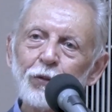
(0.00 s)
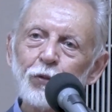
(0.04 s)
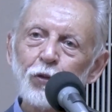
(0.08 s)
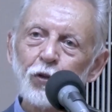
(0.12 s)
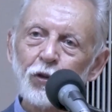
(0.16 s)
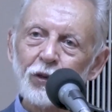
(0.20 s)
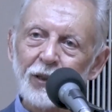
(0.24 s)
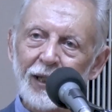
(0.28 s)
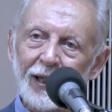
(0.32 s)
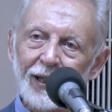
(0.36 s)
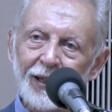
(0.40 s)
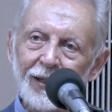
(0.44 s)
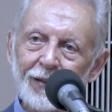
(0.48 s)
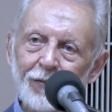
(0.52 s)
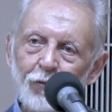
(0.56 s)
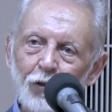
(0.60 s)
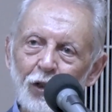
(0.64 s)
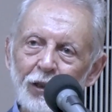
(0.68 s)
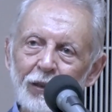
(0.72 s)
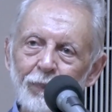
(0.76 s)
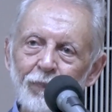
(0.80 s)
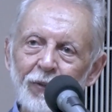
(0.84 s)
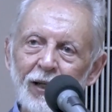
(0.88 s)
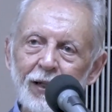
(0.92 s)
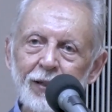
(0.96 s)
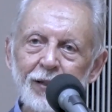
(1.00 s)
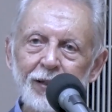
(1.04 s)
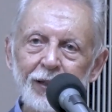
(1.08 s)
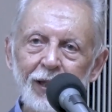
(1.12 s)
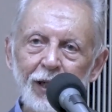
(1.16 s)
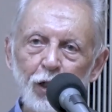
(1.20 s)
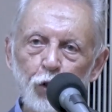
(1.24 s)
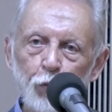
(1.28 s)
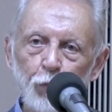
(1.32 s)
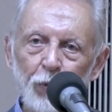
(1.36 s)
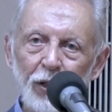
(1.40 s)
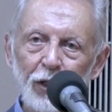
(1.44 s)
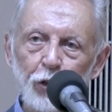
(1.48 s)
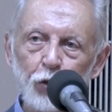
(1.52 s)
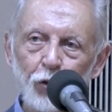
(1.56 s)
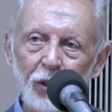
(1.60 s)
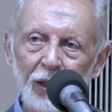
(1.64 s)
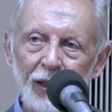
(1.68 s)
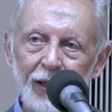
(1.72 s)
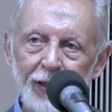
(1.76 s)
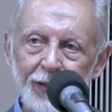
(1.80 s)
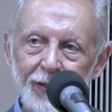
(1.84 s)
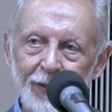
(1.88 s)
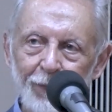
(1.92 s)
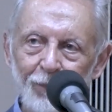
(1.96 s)
So that is what makes it a
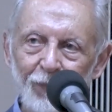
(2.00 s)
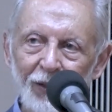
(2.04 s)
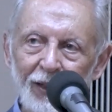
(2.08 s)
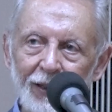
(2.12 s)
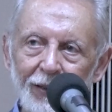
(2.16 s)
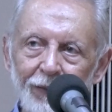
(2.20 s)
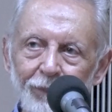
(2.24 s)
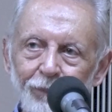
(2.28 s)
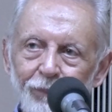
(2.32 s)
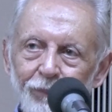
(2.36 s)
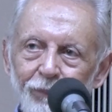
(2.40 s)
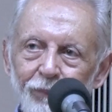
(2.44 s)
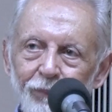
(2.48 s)
spiritual discipline.